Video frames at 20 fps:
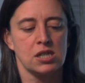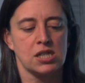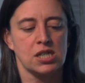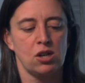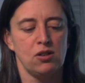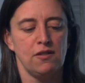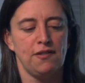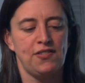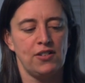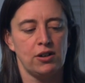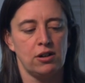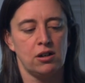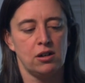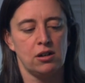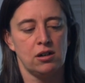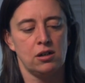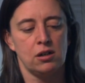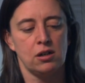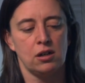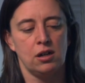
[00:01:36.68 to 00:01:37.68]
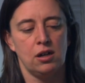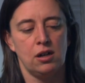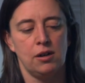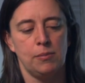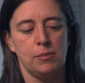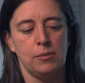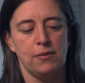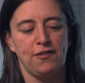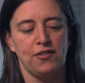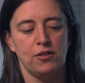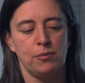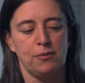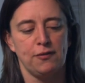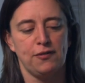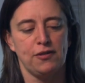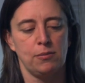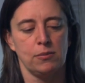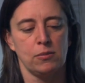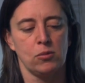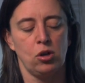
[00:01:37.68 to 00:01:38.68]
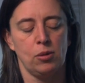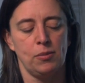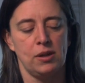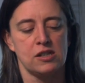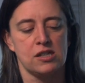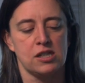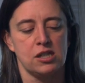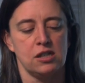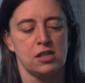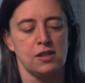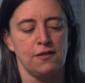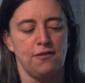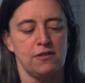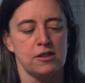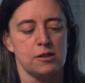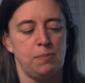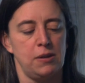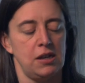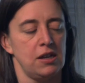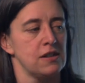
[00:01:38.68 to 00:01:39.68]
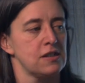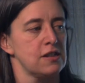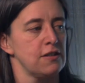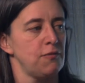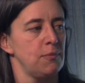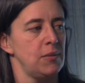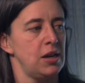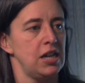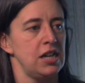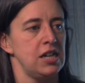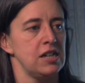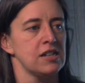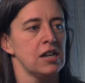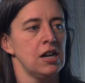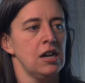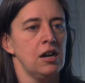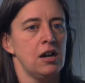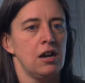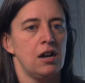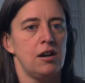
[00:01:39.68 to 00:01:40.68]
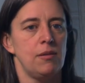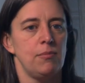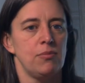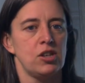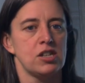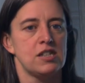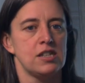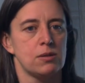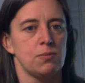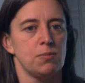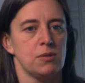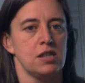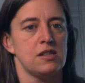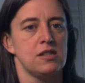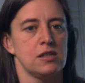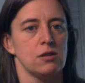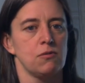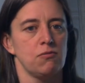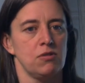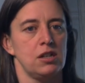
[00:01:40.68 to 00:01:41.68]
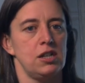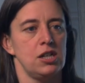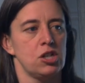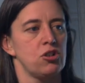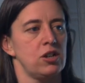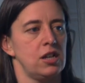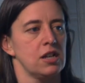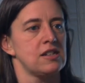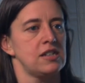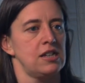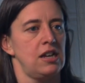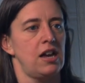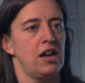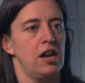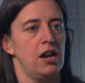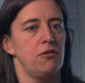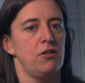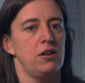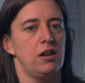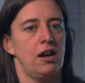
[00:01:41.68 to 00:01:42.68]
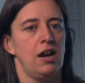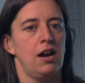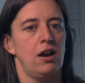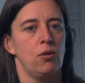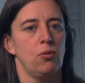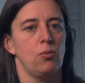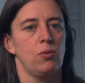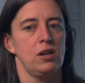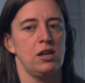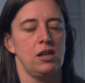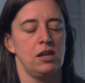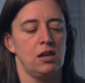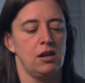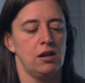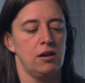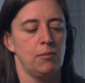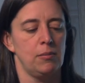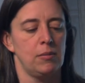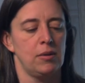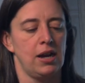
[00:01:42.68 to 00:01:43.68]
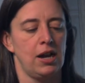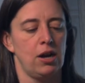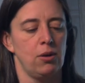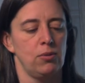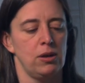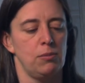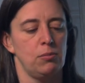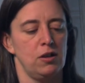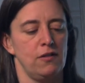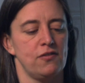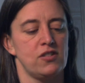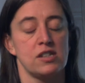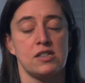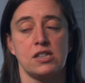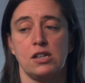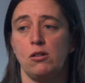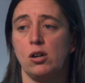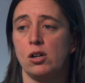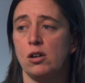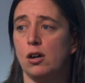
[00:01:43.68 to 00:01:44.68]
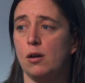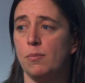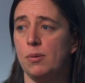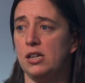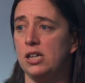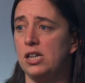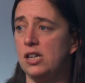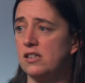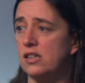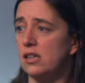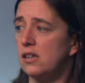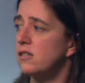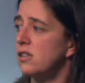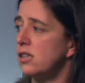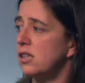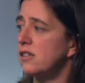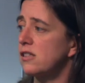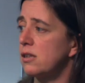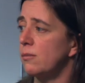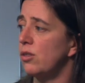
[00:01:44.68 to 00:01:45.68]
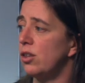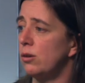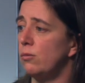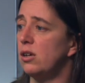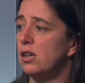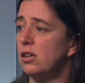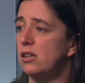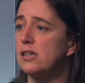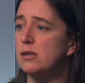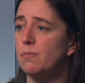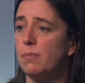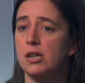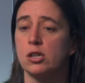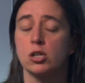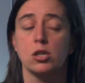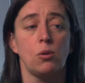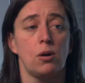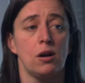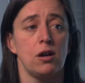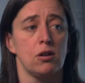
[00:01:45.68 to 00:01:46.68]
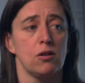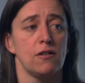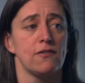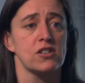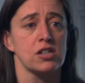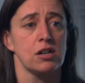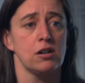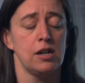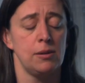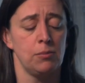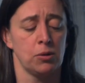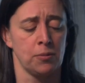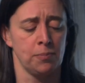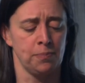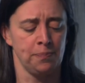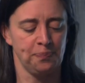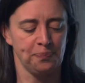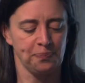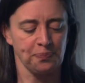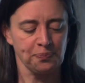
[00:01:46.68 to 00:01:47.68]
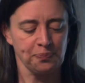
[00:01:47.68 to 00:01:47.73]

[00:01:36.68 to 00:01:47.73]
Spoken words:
so far from comments that different speakers have made, this is a really tricky area, how we move to zero carbon heating. So that's something we're going to spend quite a lot of time on.